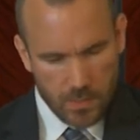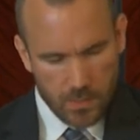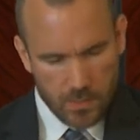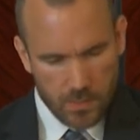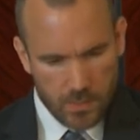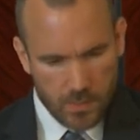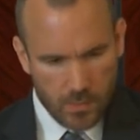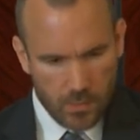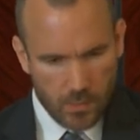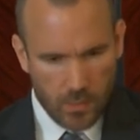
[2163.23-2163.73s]

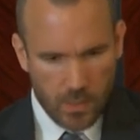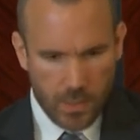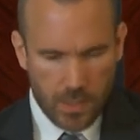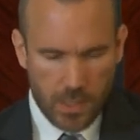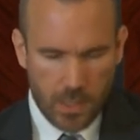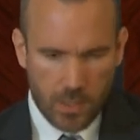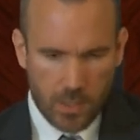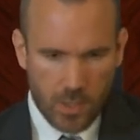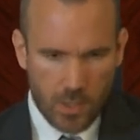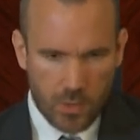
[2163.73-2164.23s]
So
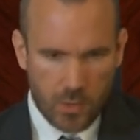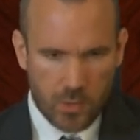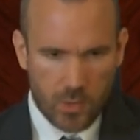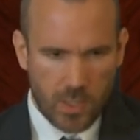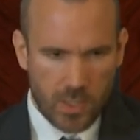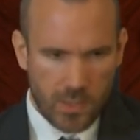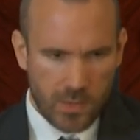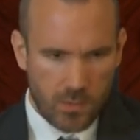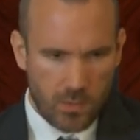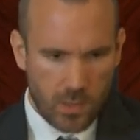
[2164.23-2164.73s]
in
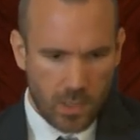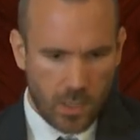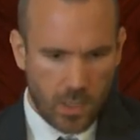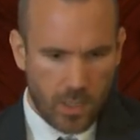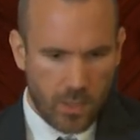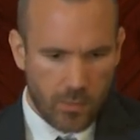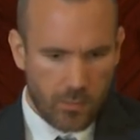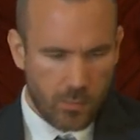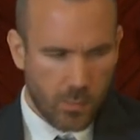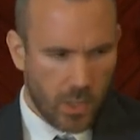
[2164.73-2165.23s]
contrast to a lot
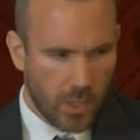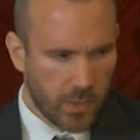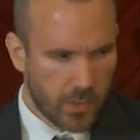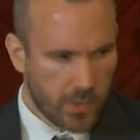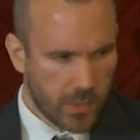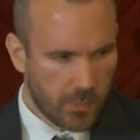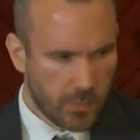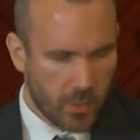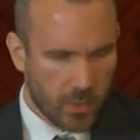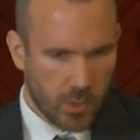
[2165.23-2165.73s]
of modern
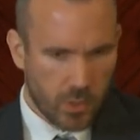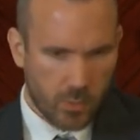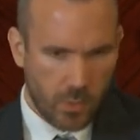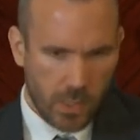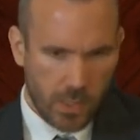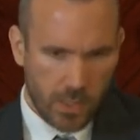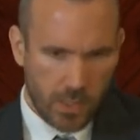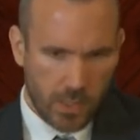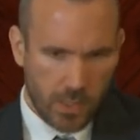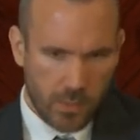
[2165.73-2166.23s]

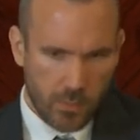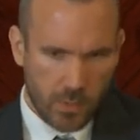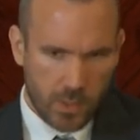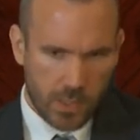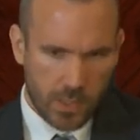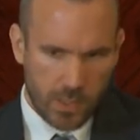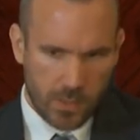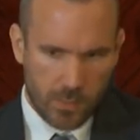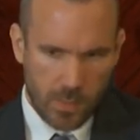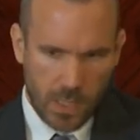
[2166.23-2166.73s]
spirituality, which
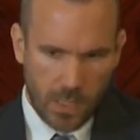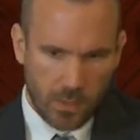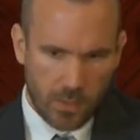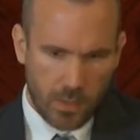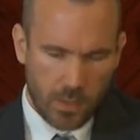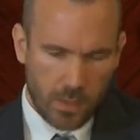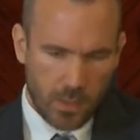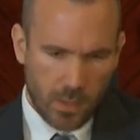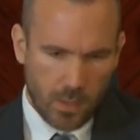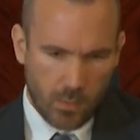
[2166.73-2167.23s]
is about,
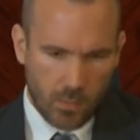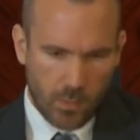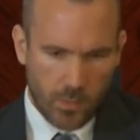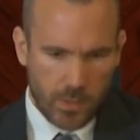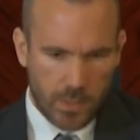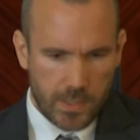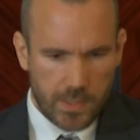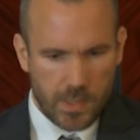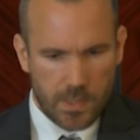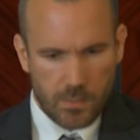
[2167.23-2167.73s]
well,
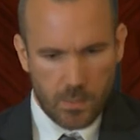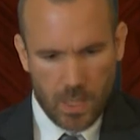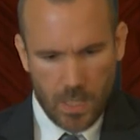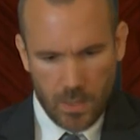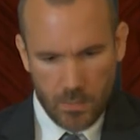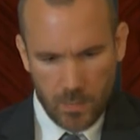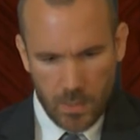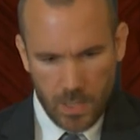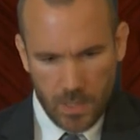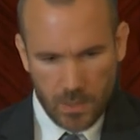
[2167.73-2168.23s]
this is my
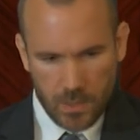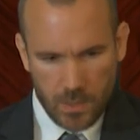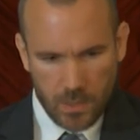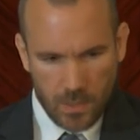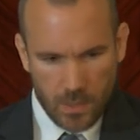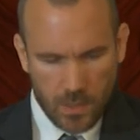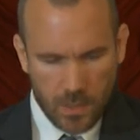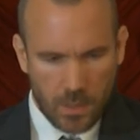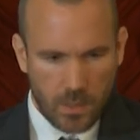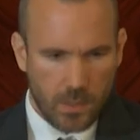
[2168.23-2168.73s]

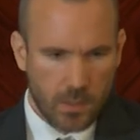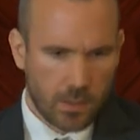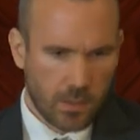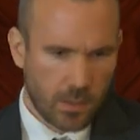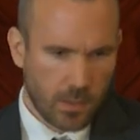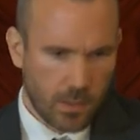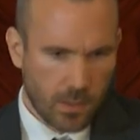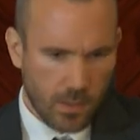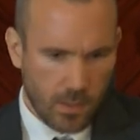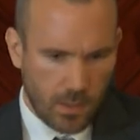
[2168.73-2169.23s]
opinion,
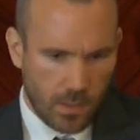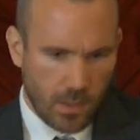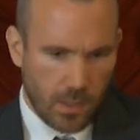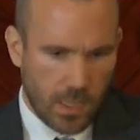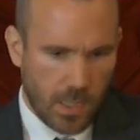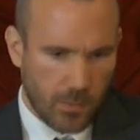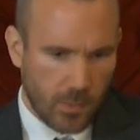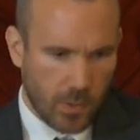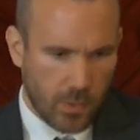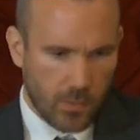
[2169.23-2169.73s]

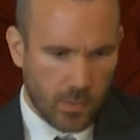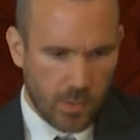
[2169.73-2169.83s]
I'm going to